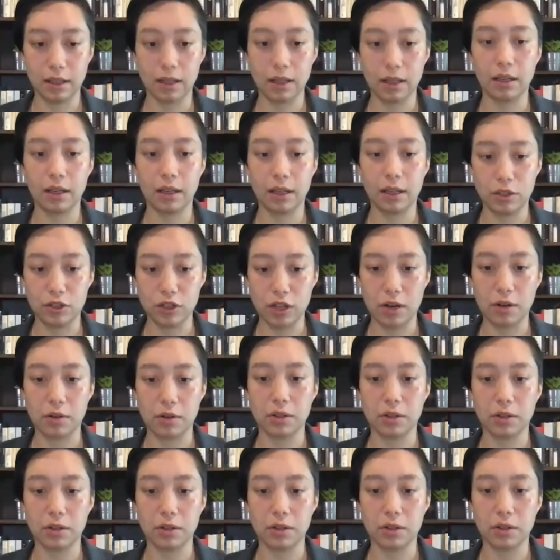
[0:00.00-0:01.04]
in
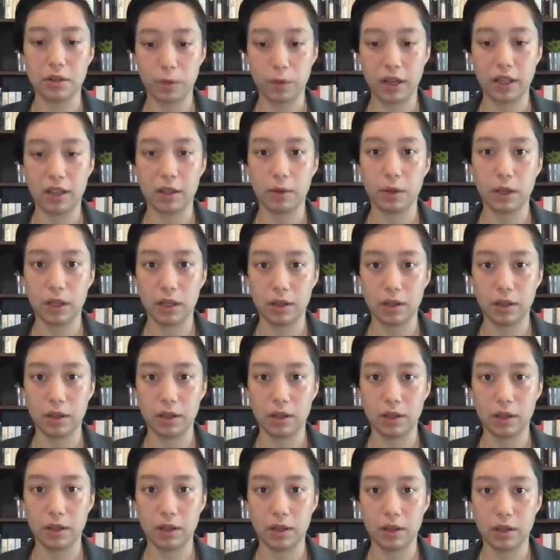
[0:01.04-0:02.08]
general, the way that we
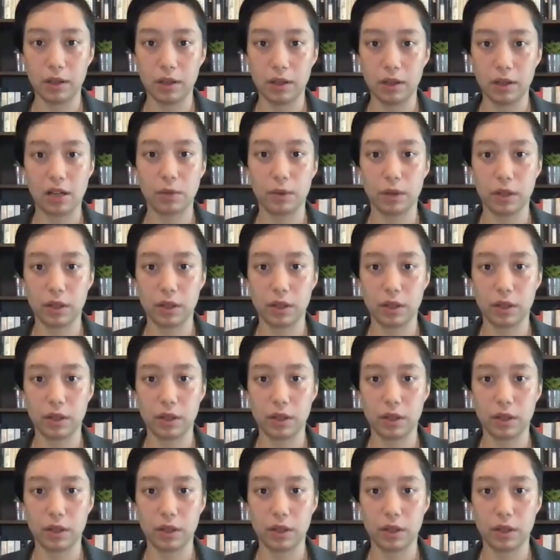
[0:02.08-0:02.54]
interact